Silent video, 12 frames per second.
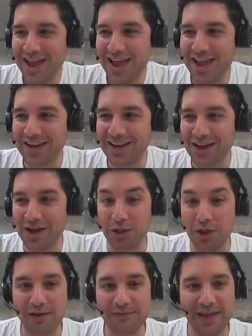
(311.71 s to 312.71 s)
And a
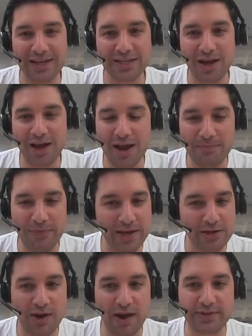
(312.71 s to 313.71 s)
lot of that time,
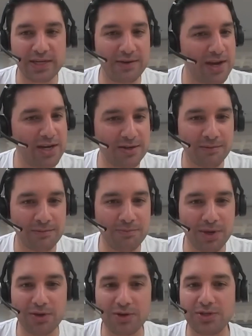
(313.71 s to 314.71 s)
that drives innovation,
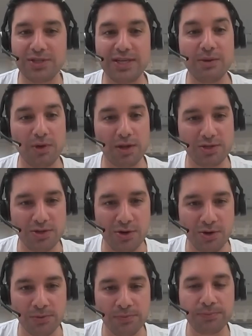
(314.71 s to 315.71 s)
because you see what's
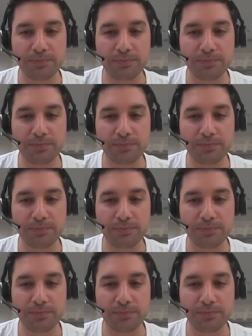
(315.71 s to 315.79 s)
new